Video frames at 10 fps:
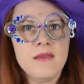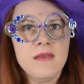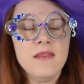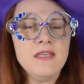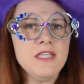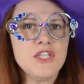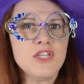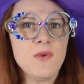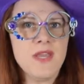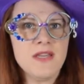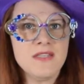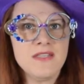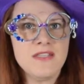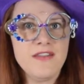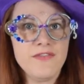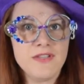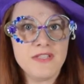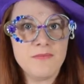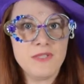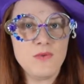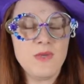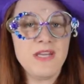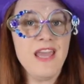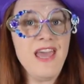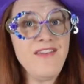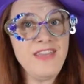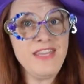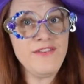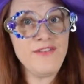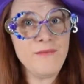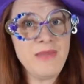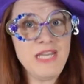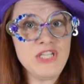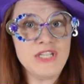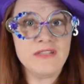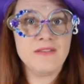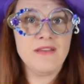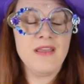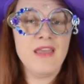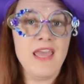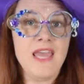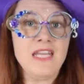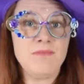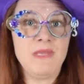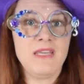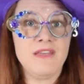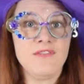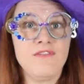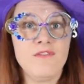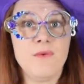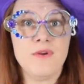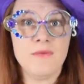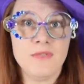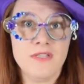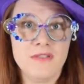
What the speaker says: This is showing us the difference between having information and being informed.